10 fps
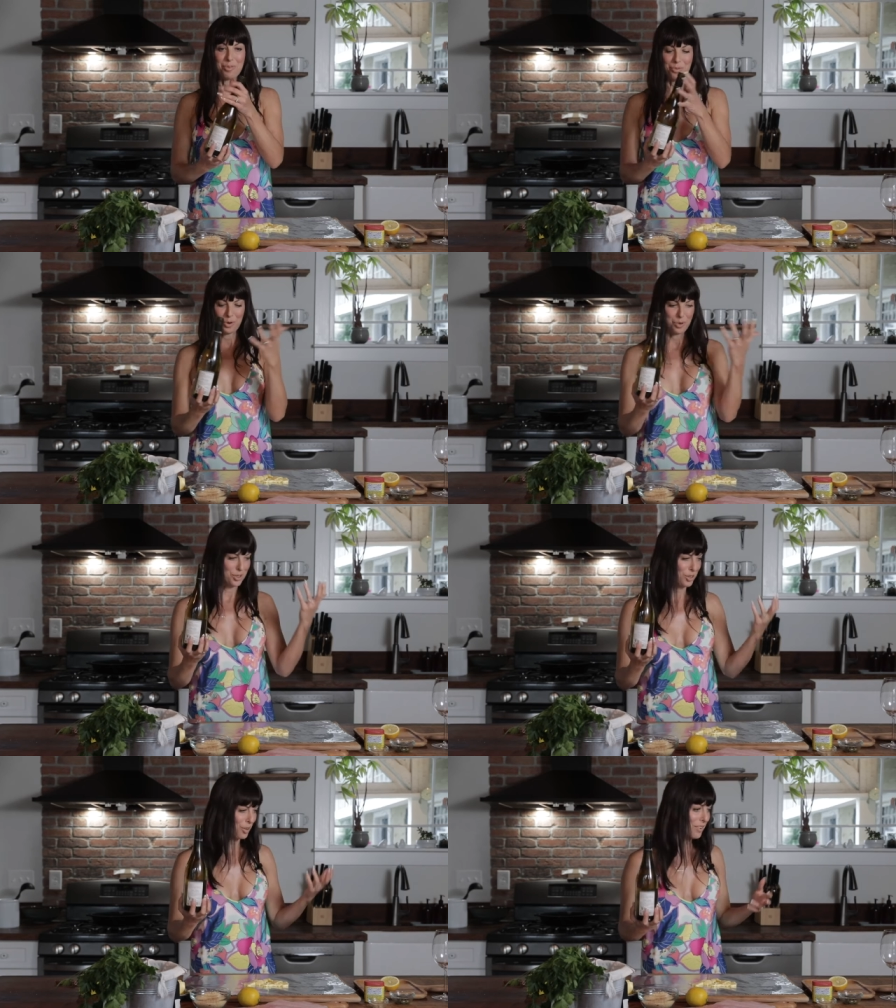before you
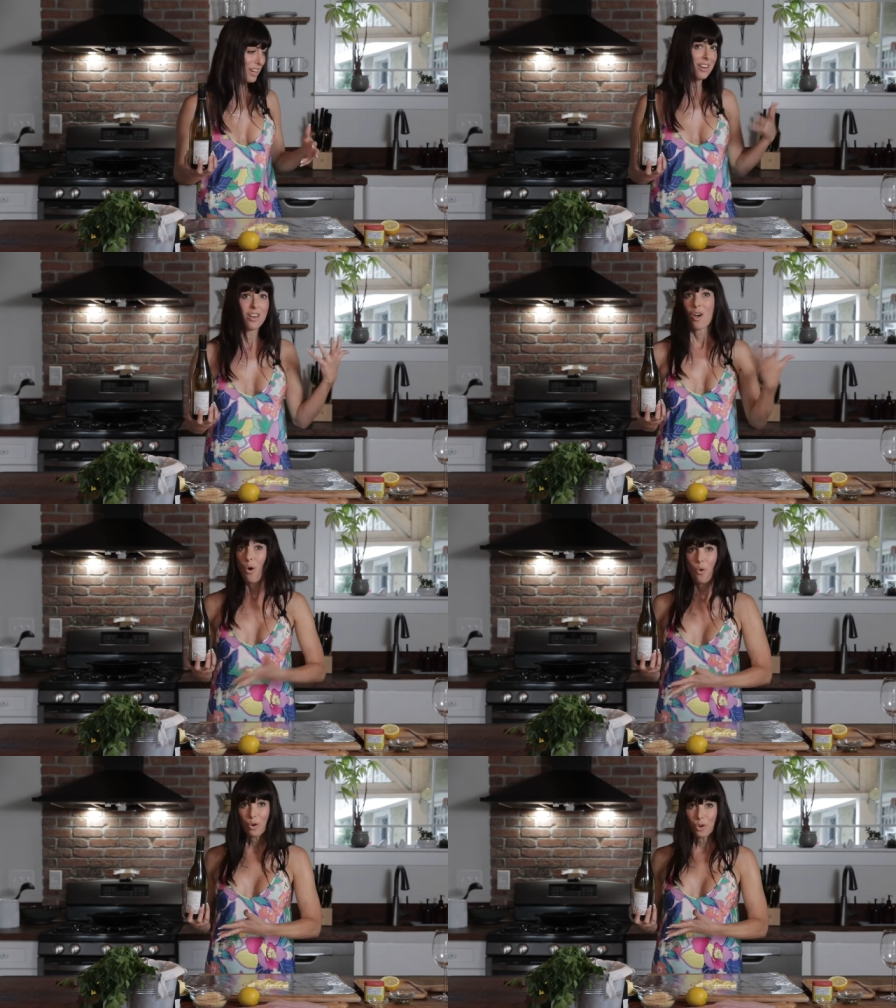serve it
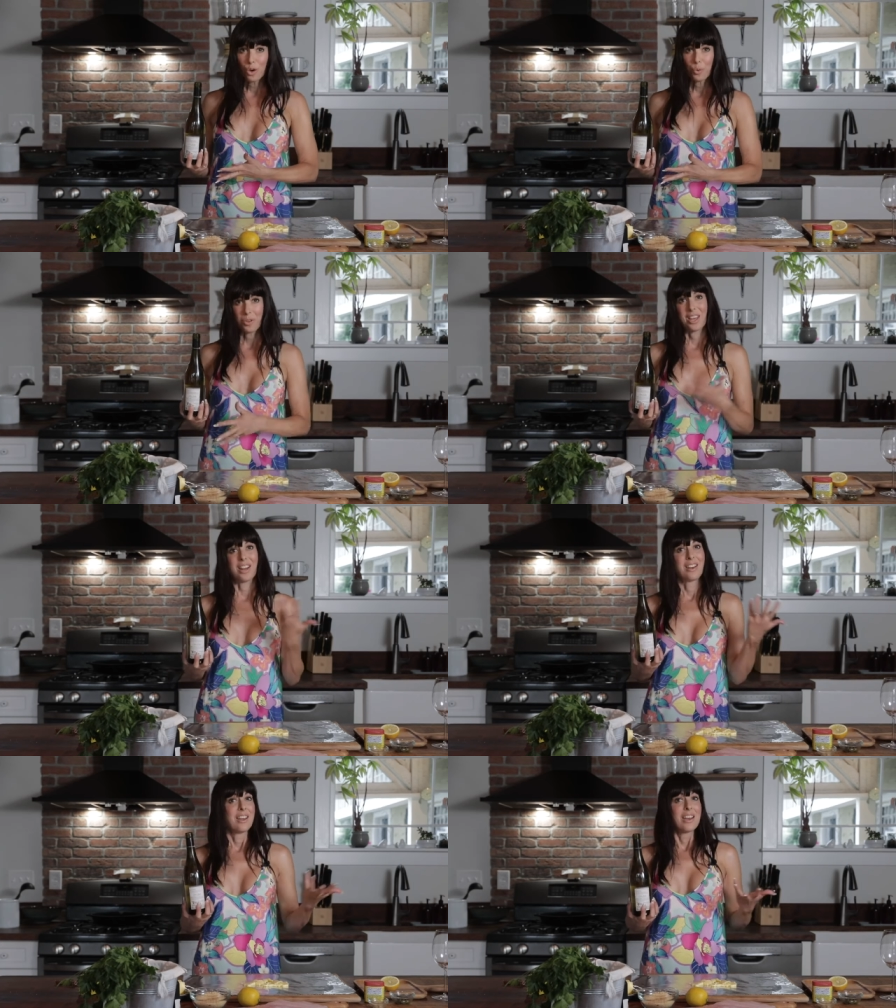or cook with
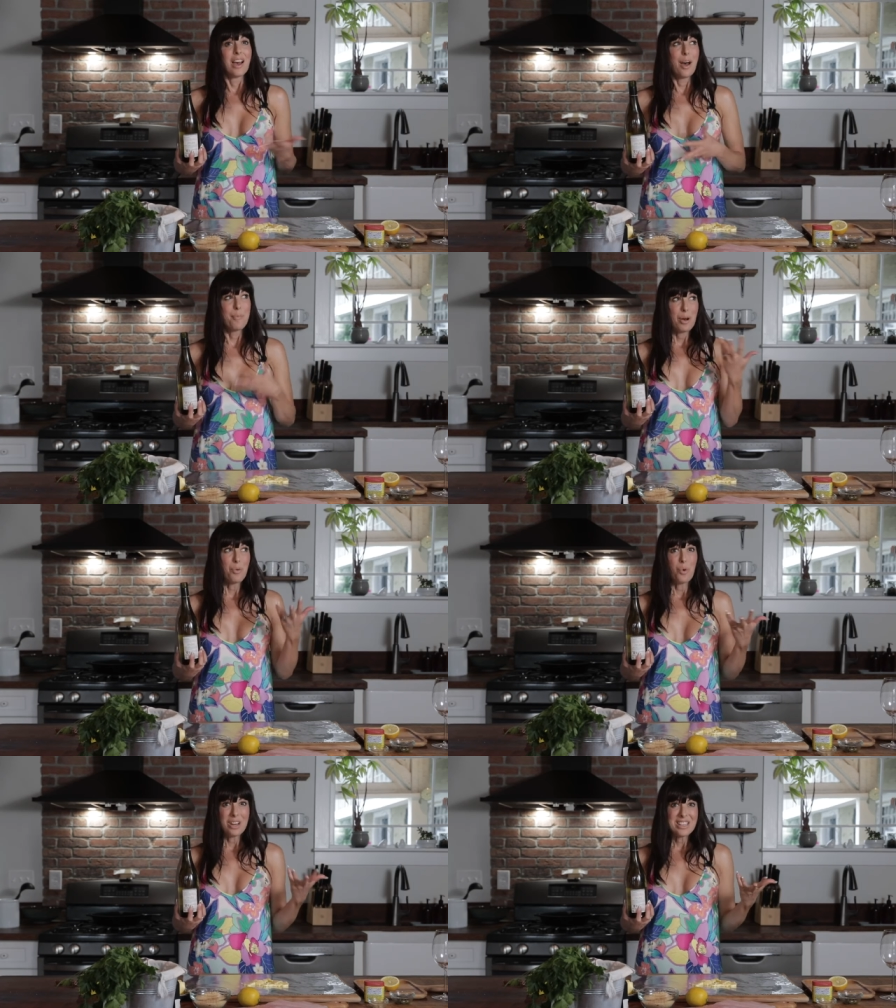it.
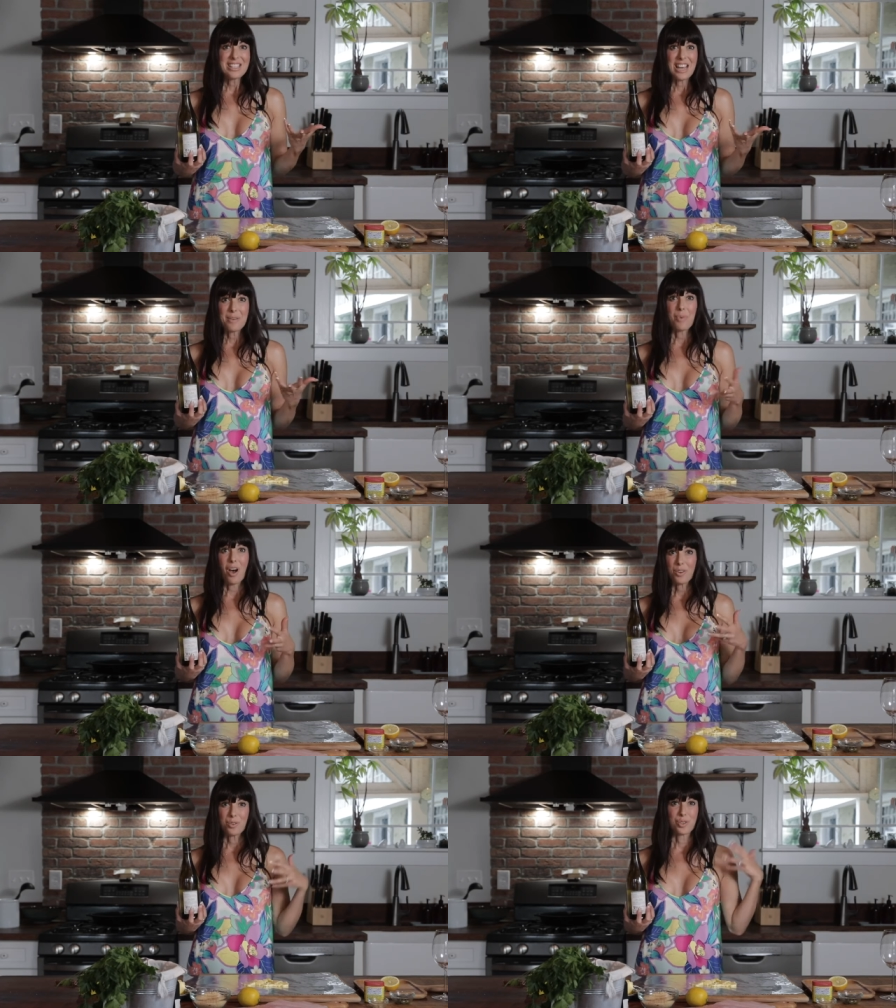About 1 in 10
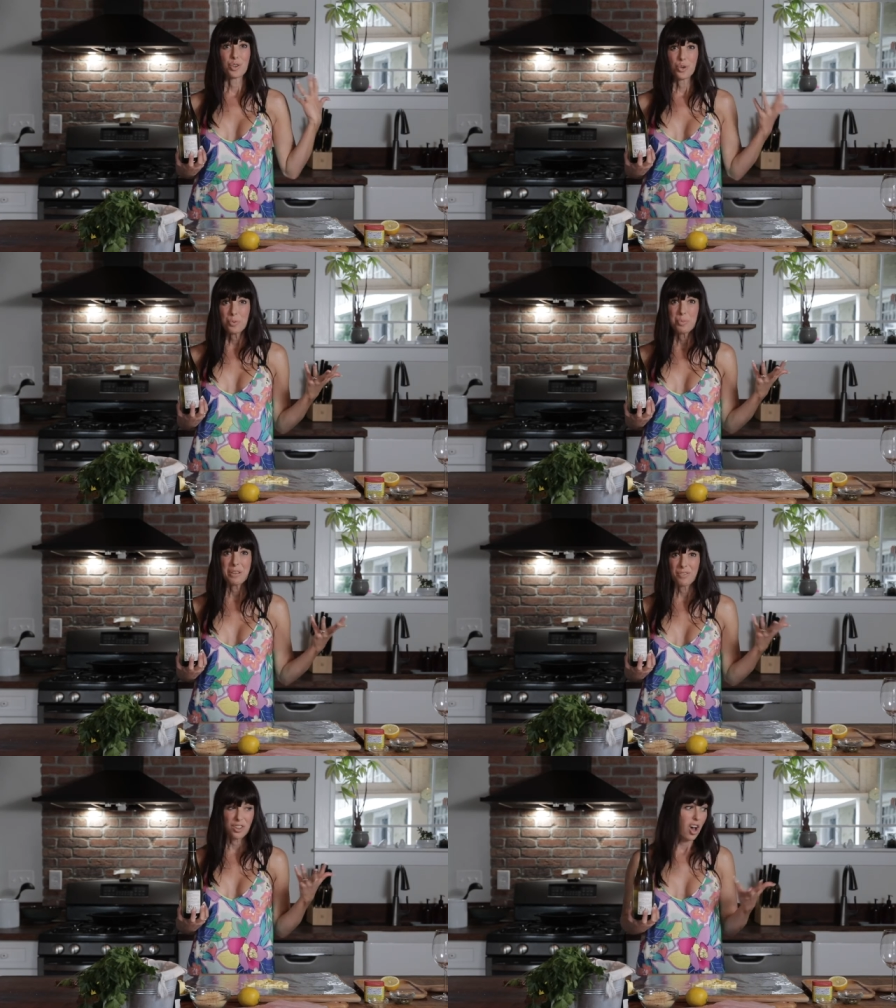bottles could be
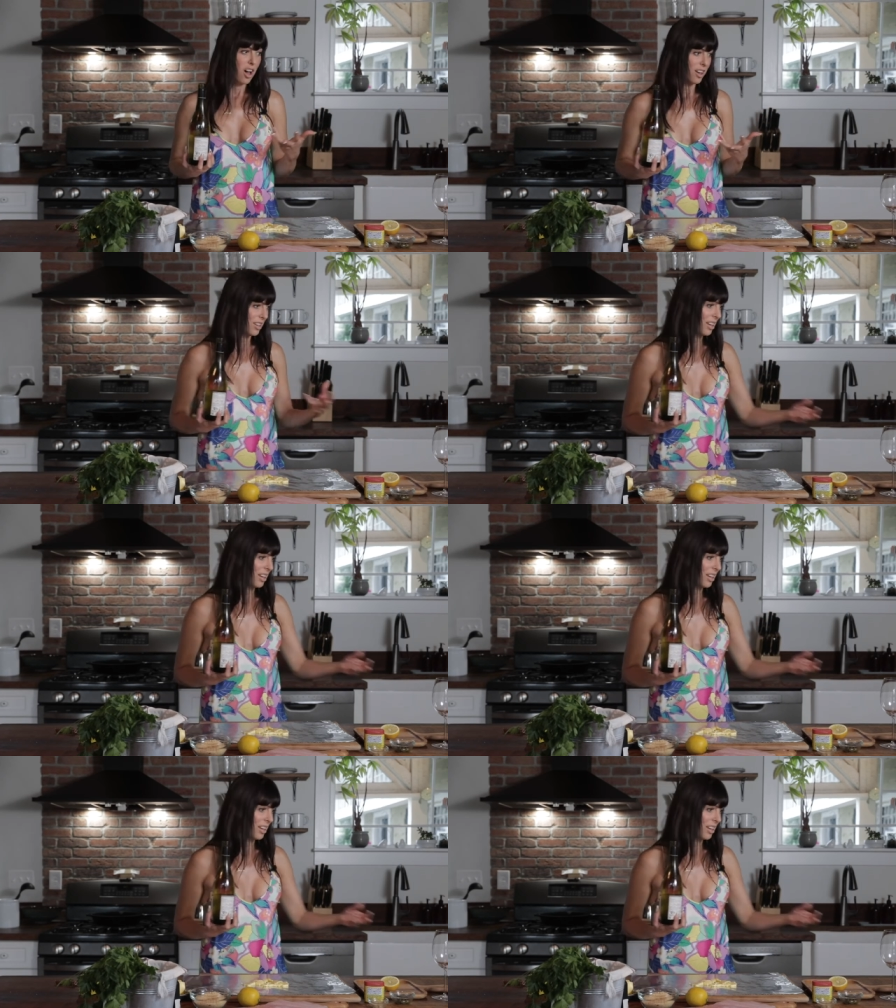flawed.